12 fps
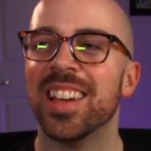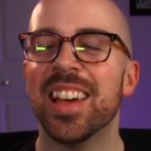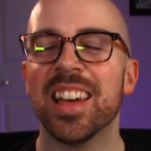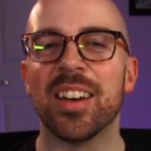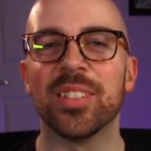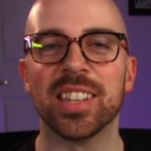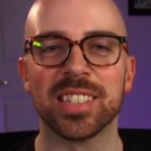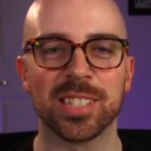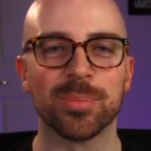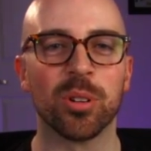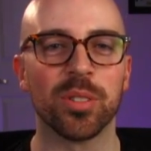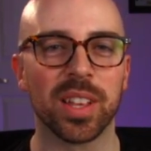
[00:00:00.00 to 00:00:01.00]
I mean, this
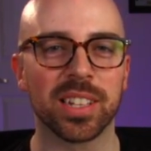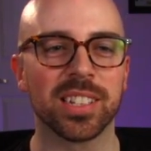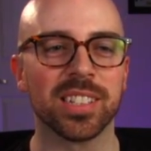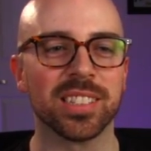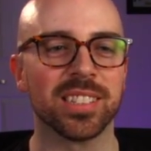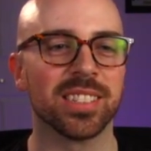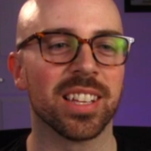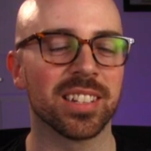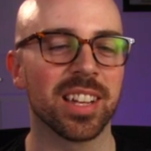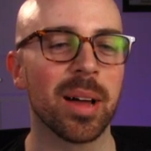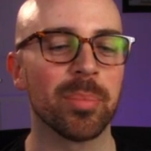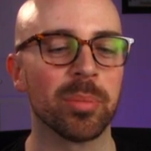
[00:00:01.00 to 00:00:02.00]
is more of like a
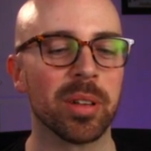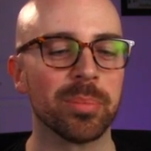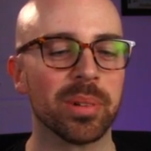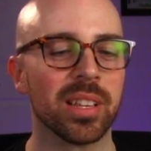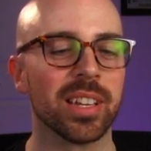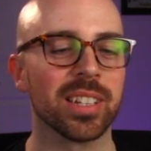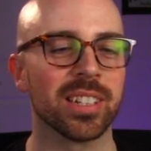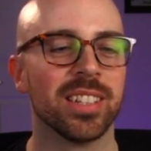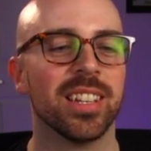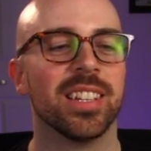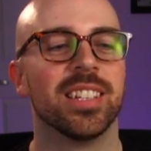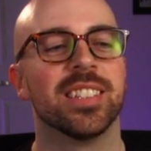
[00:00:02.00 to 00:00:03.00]
compliment, but like
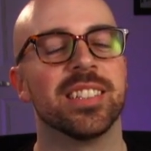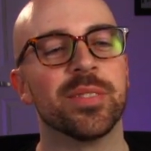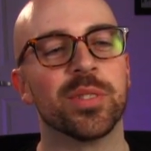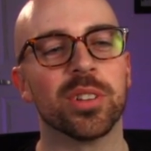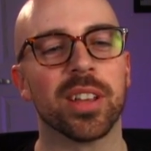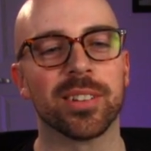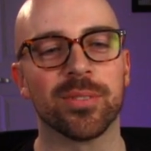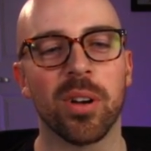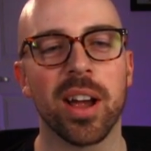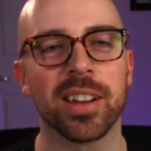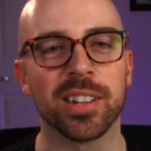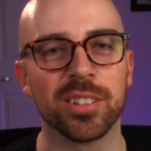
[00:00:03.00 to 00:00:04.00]
if you're like
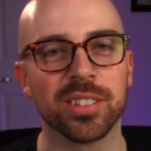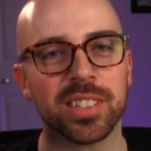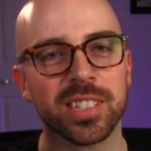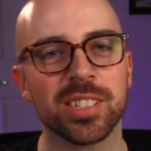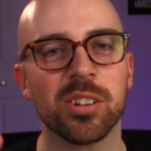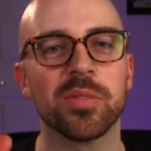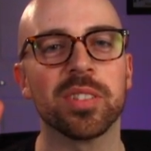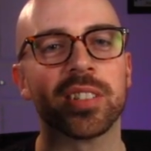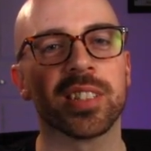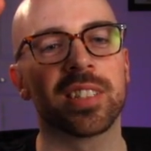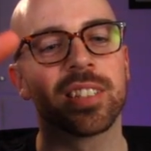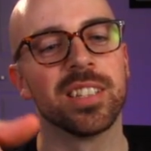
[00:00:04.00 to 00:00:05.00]
riding on the
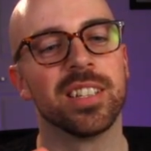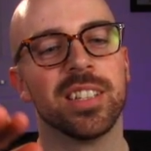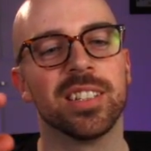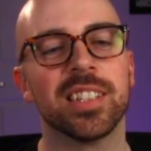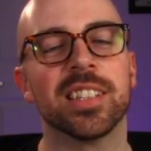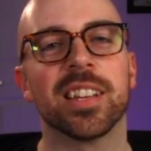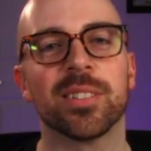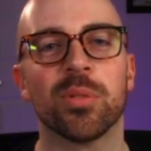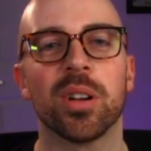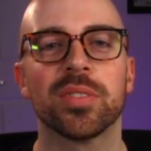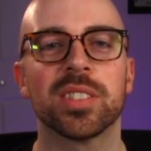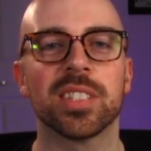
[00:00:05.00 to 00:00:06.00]
surface in like
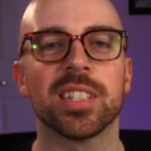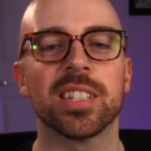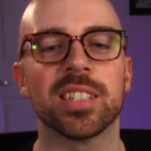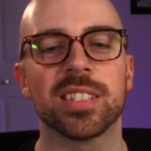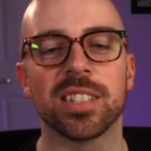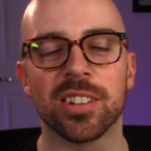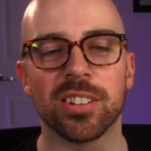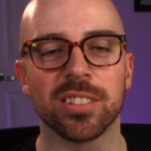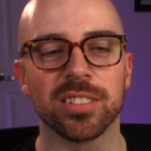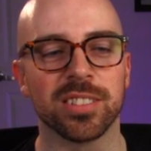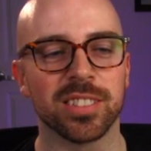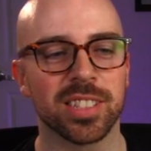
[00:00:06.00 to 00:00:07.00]
rough seas and
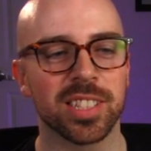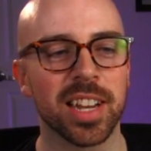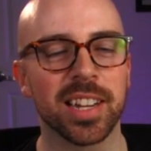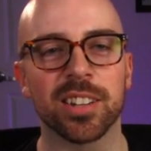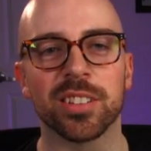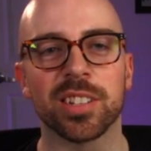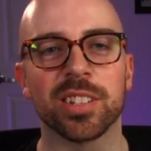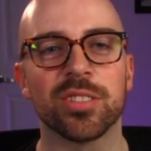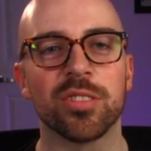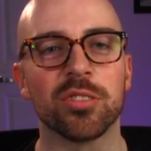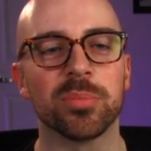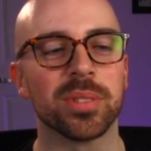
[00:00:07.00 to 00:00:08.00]
you're standing here in the
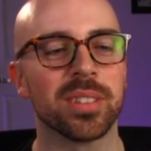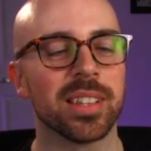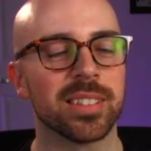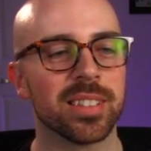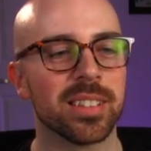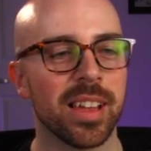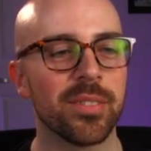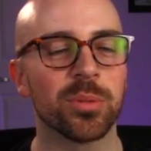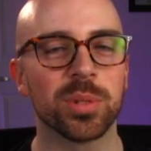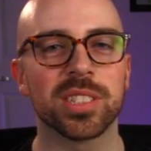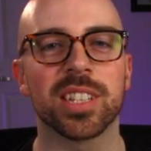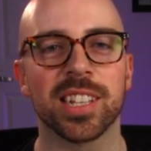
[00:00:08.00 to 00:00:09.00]
control room,
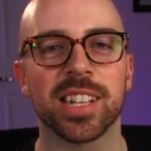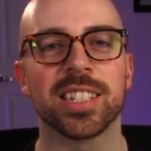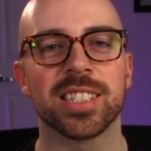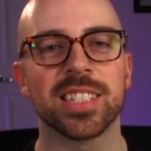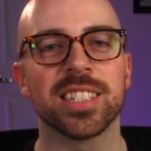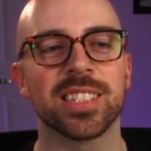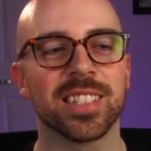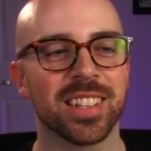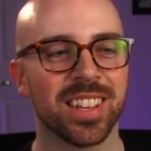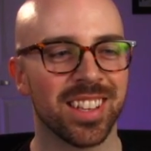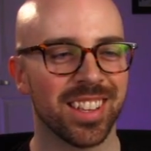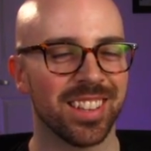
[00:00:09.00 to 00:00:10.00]
everyone's going to get seasick
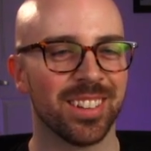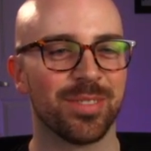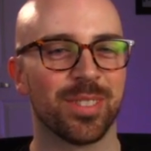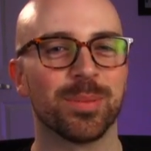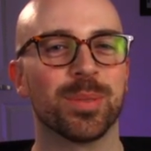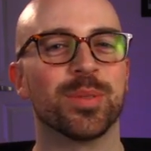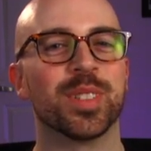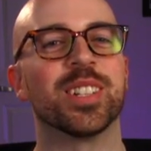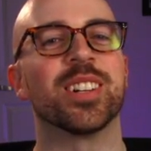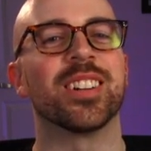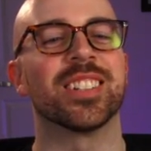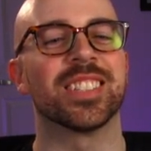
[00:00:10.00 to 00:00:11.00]
from the
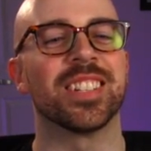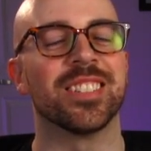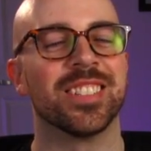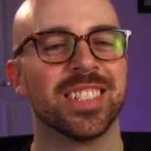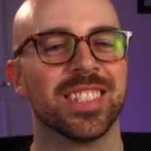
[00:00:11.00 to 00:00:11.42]
VR. So